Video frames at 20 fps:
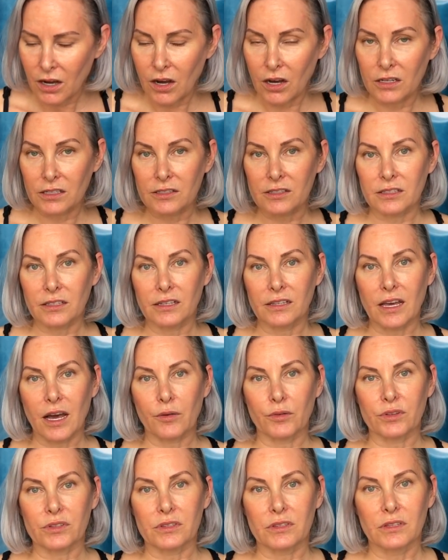honestly,
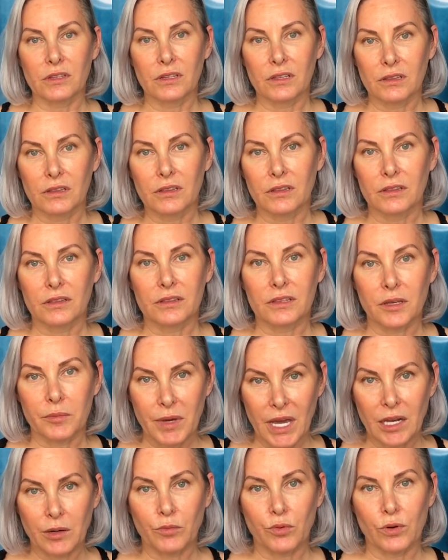that was the
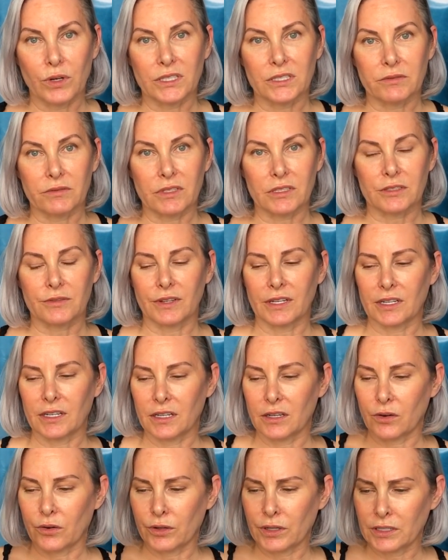main point of this
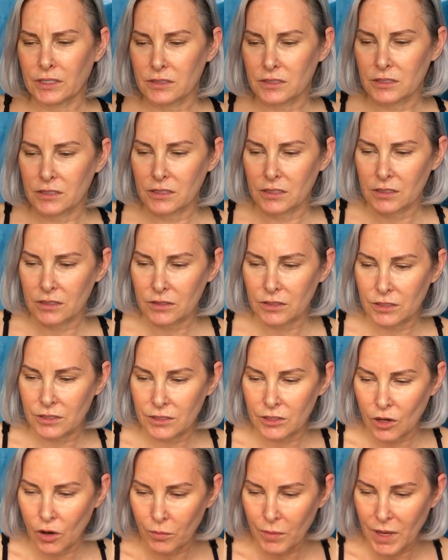video, is
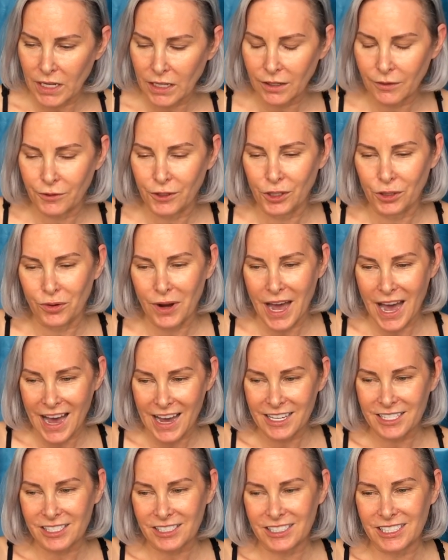so many of you
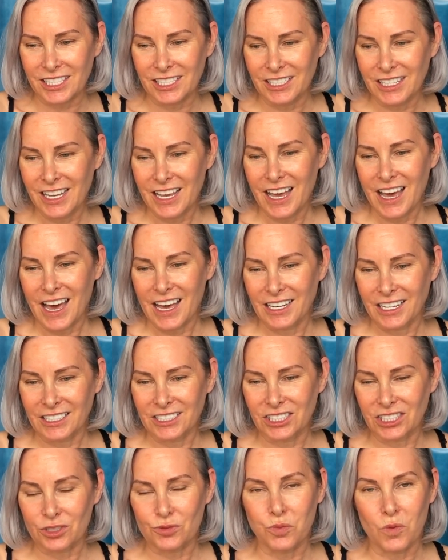asked, and I
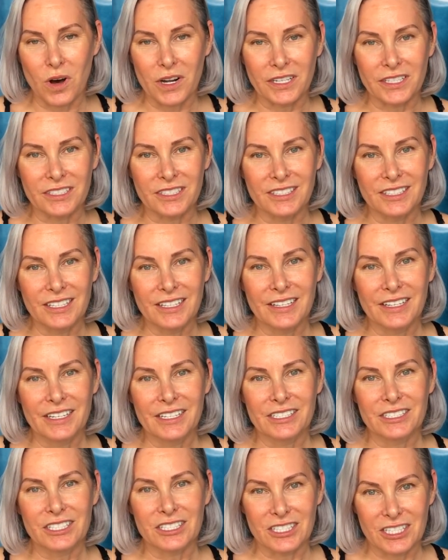just wanted
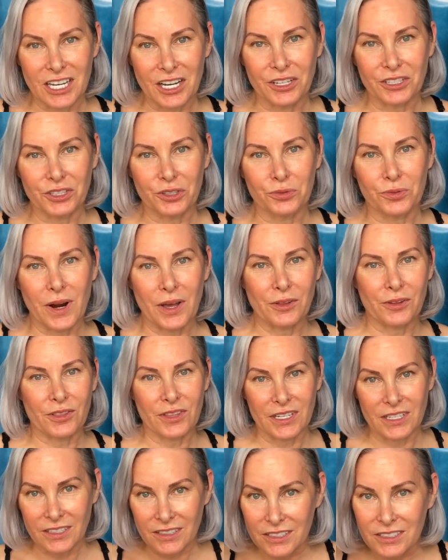to tell you rather
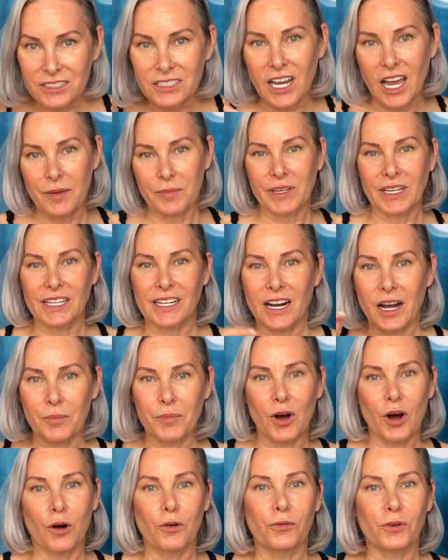than typing it
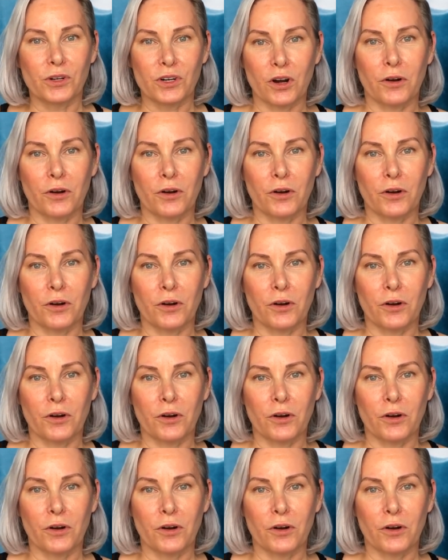up over